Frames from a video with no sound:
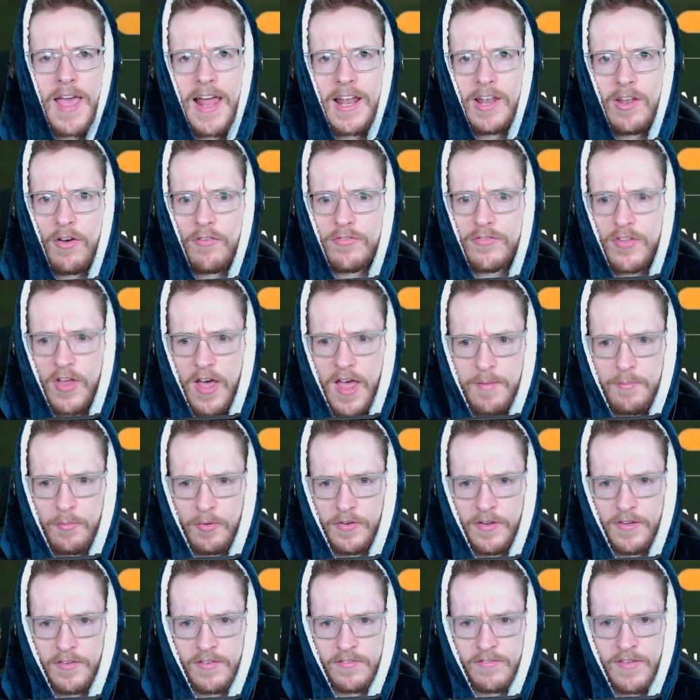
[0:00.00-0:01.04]
a lot of time on
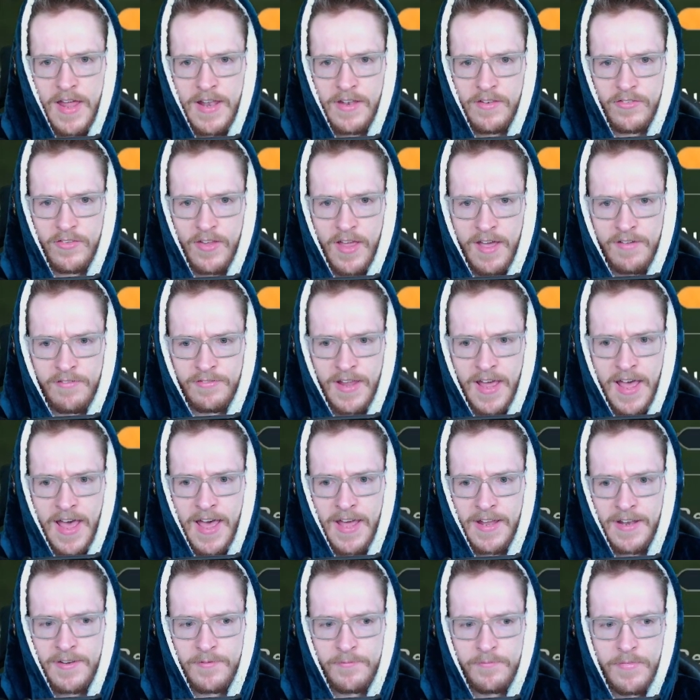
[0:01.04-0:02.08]
these events, I have to
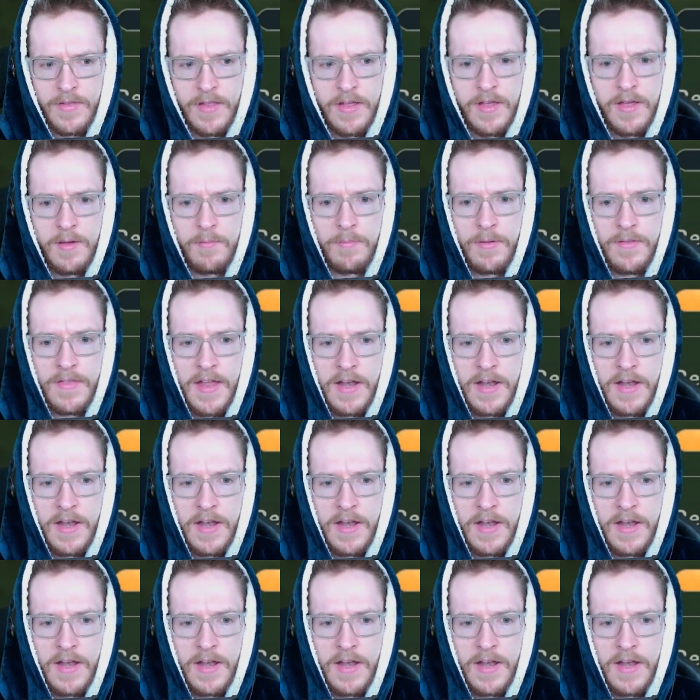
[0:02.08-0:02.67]
add, but they're